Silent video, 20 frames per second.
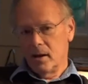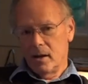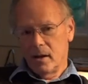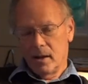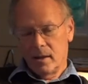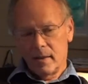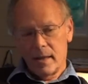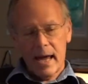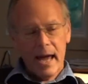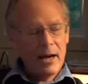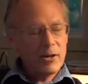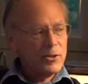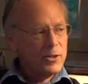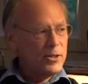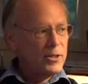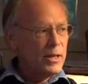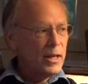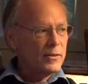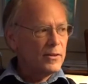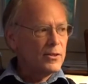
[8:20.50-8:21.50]
they actually
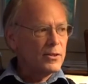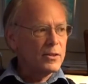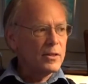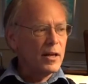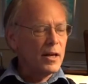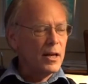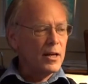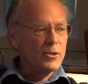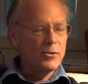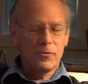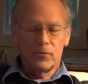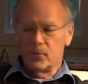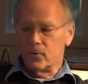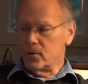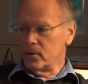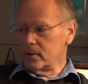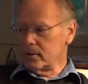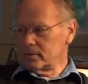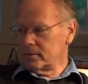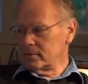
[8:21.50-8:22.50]
set the stage
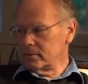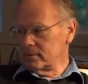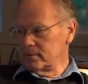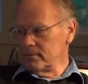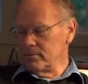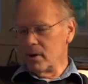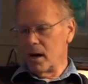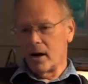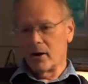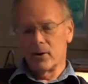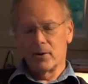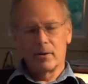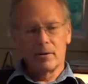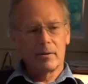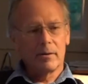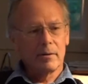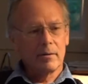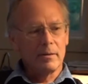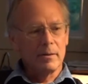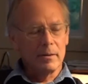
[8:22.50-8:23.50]
for modern
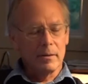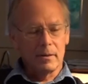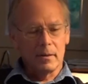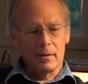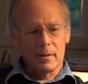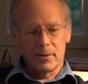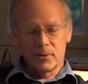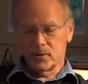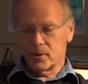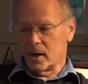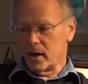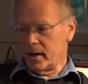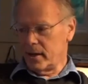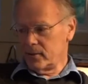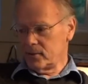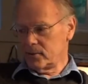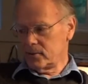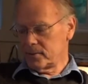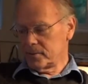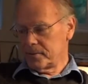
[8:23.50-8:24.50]

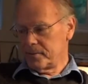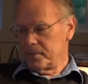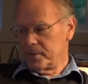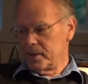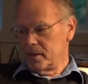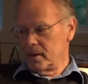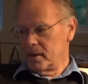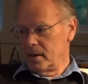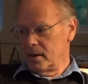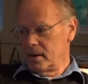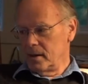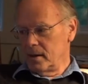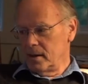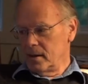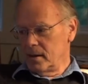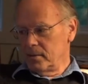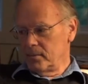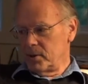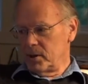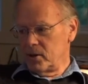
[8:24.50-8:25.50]
science
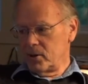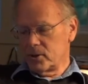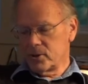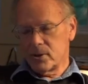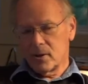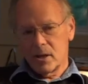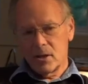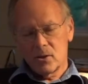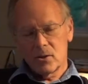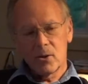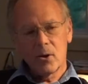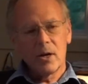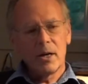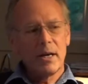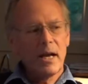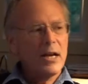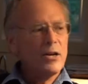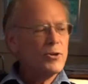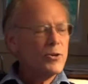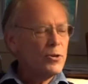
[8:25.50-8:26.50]
because they saw
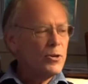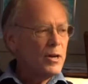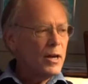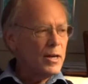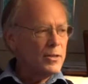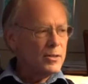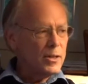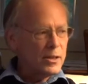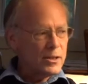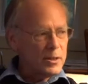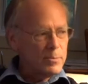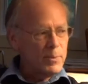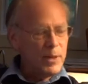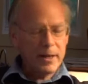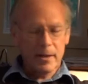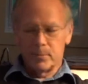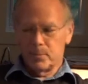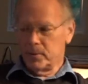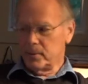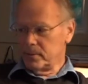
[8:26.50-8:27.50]
nature as
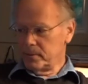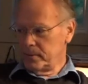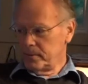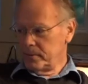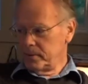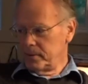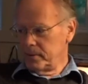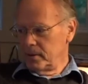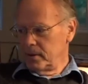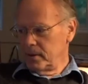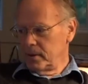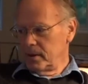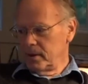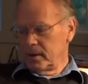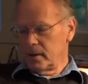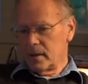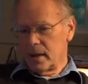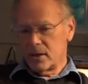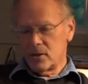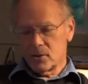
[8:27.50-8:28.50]
explicable.
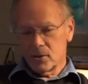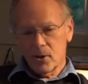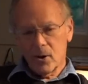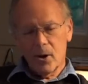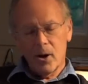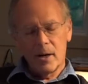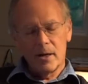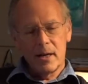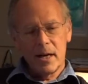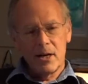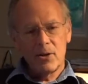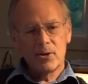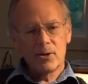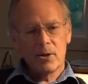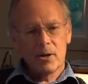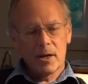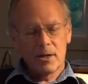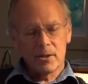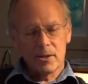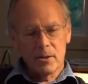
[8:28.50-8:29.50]
They saw nature
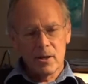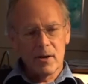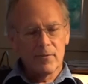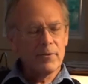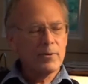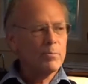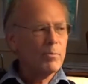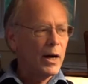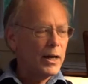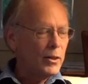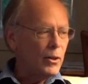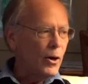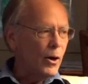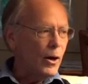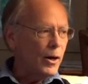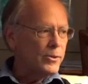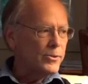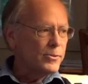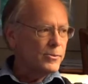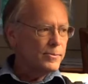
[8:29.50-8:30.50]
as governed by
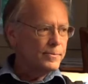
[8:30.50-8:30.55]
laws.